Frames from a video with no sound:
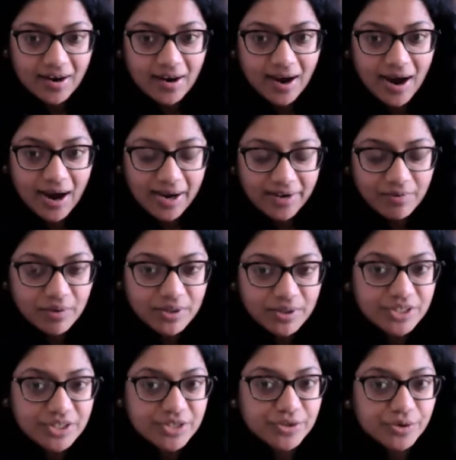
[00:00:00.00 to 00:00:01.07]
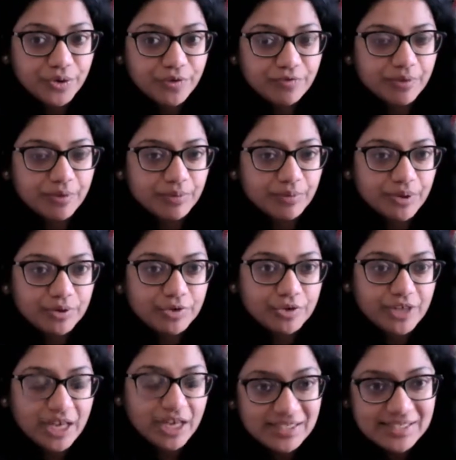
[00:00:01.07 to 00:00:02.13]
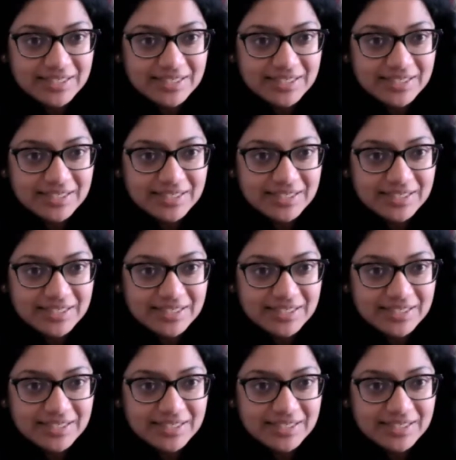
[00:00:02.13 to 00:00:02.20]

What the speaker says: I wanted to know from you, does